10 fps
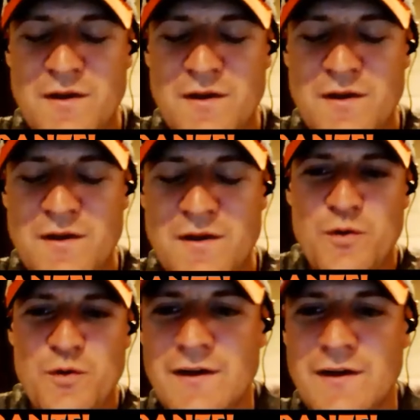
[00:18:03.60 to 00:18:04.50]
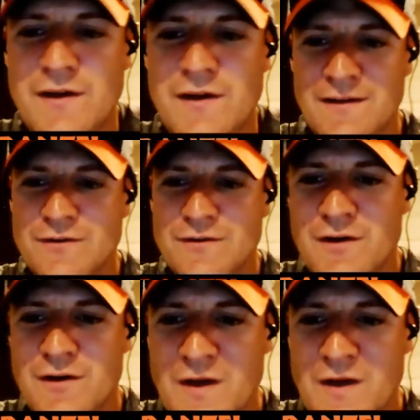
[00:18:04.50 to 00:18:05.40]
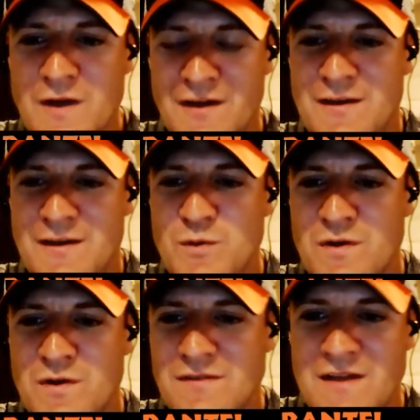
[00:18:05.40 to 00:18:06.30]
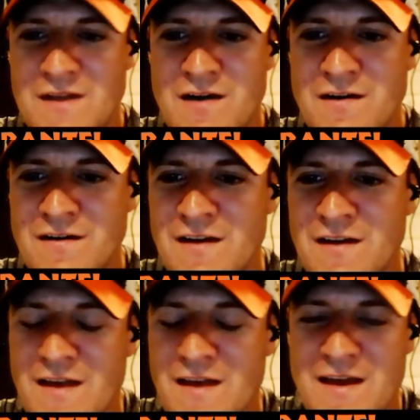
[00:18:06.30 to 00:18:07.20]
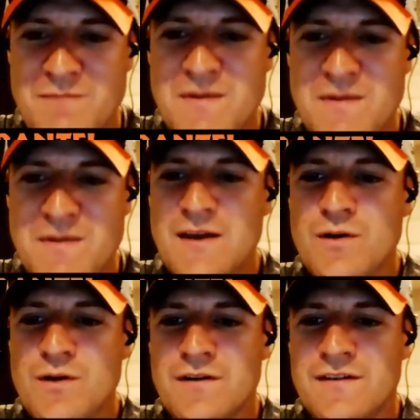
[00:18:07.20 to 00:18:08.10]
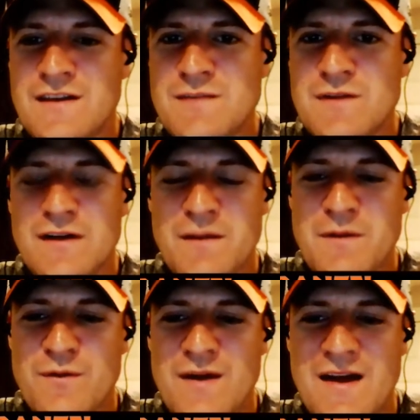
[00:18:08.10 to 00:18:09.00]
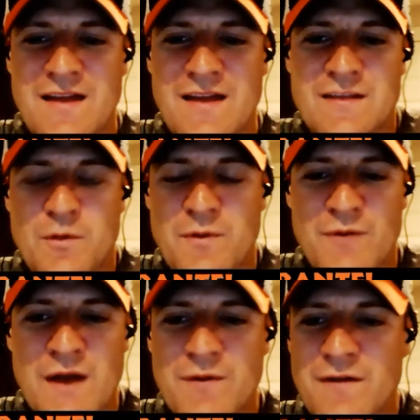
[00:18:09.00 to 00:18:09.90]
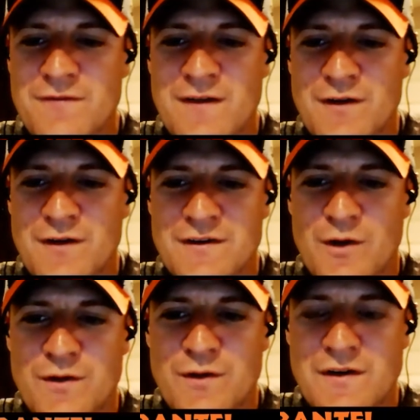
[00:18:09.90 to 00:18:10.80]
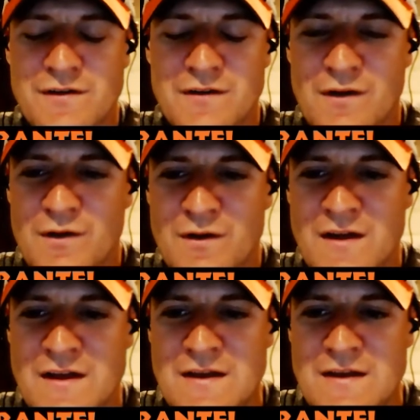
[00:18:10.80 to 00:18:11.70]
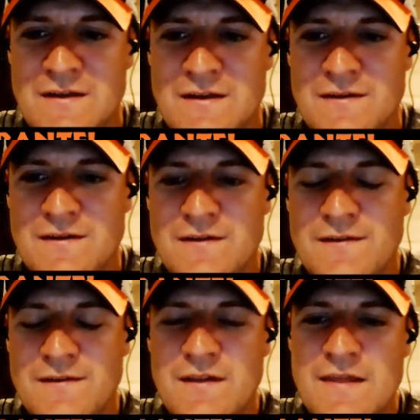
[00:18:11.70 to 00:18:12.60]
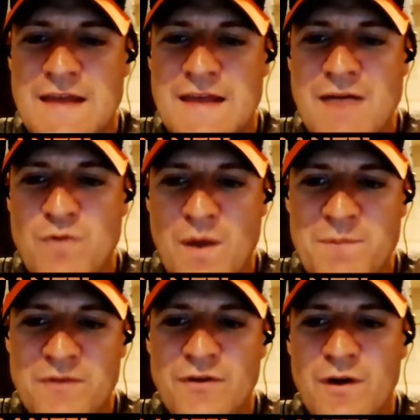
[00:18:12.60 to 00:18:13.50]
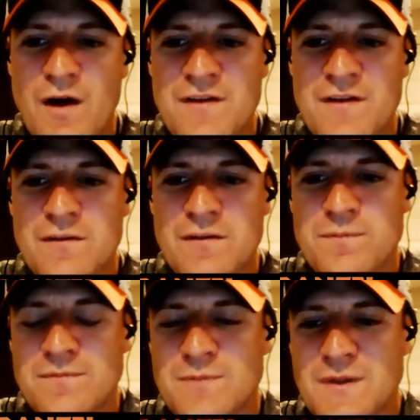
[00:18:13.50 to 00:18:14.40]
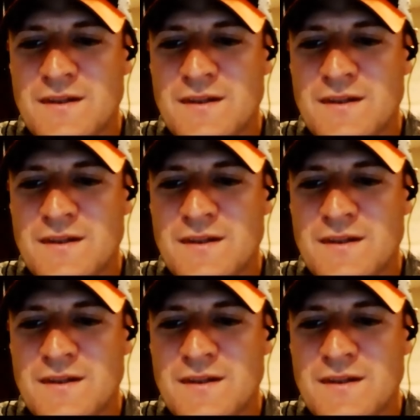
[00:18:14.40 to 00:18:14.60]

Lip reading: the words of Dennis Green, the Steelers are who I thought they were. They are a mediocre team. They're going to be. I think they'll be right around 500 all year long. They have weapons on offense, but